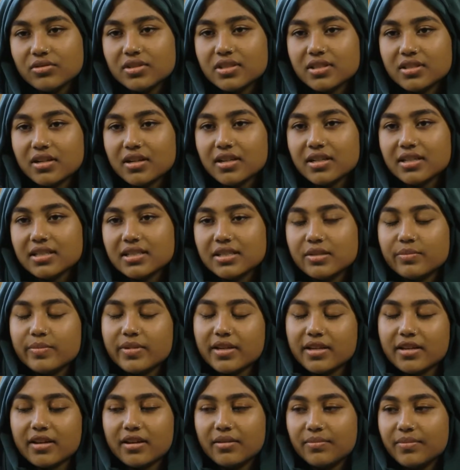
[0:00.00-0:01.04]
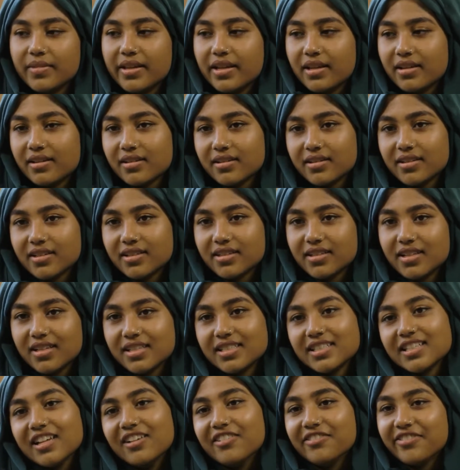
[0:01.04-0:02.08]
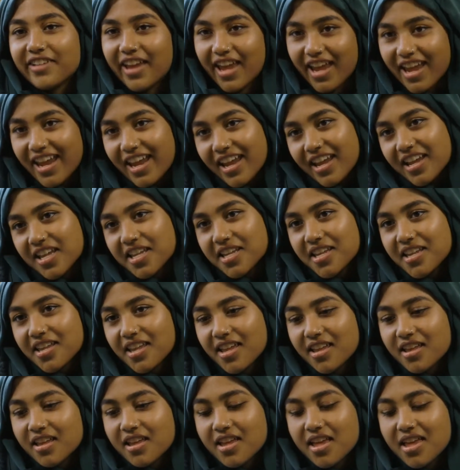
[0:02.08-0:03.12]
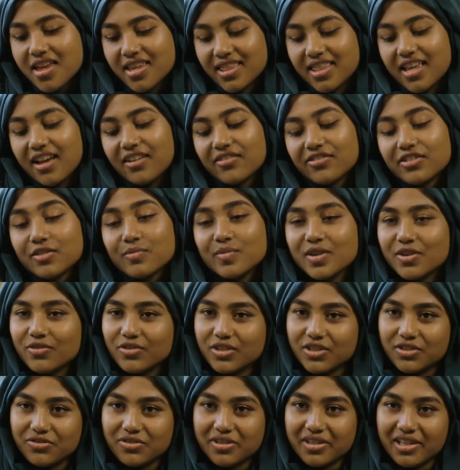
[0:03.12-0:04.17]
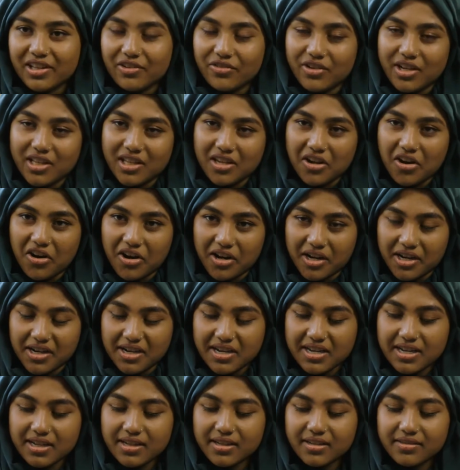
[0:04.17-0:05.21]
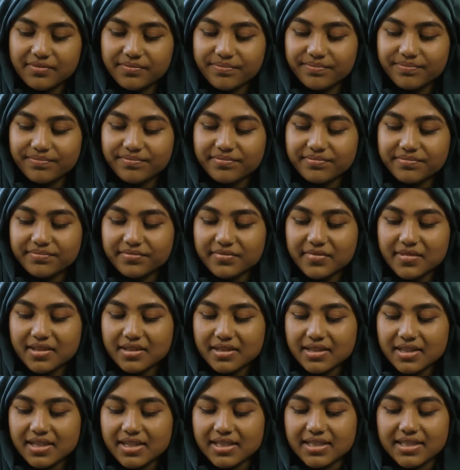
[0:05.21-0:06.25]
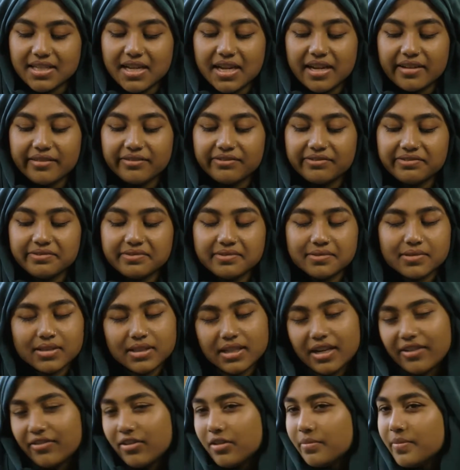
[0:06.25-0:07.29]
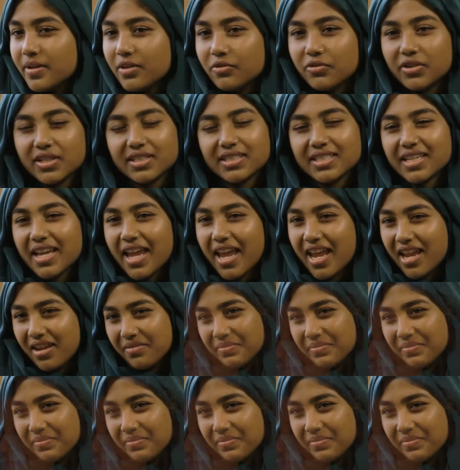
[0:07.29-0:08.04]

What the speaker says: started to become like a self-hate. And that for me was really, really hard, because I've never been one to hate